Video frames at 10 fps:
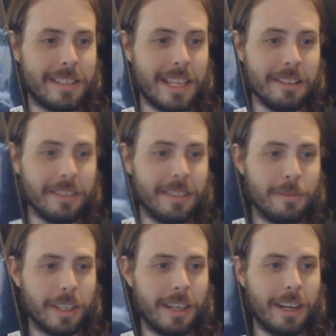sealed.
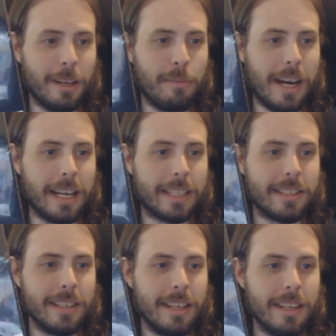We're gonna
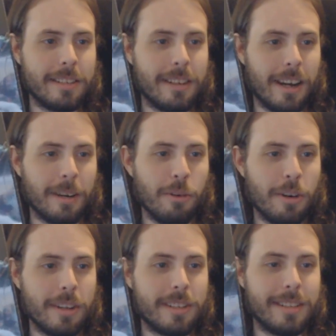unbox Star
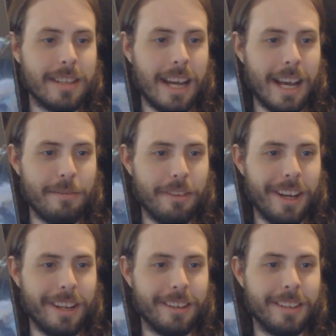Wars TIE
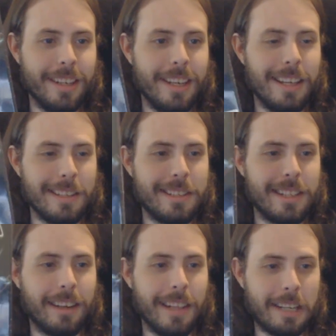Fighter, and this is
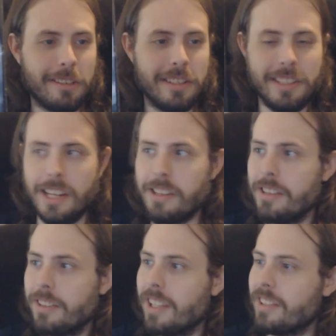the collector's
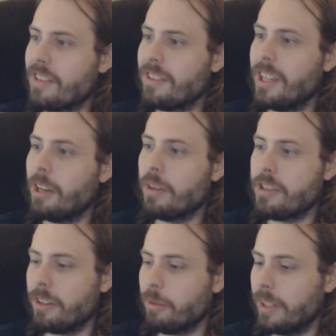edition. So this isn't the
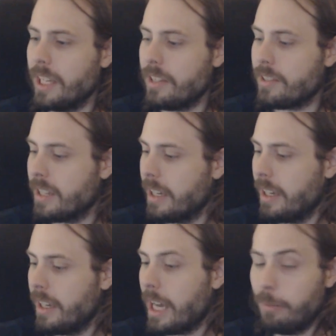original release.
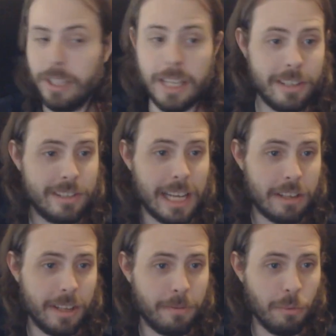I believe this is
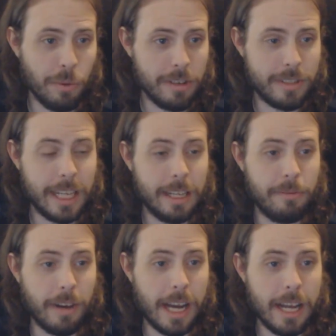actually for Windows
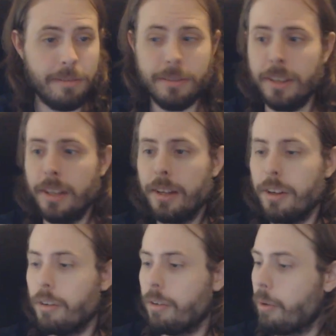95
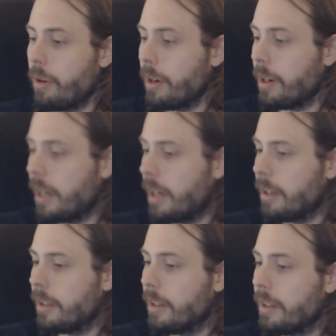
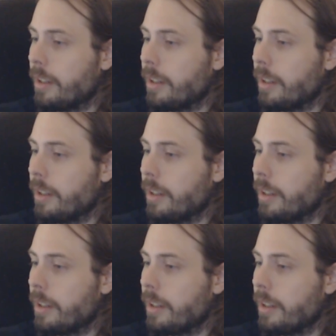or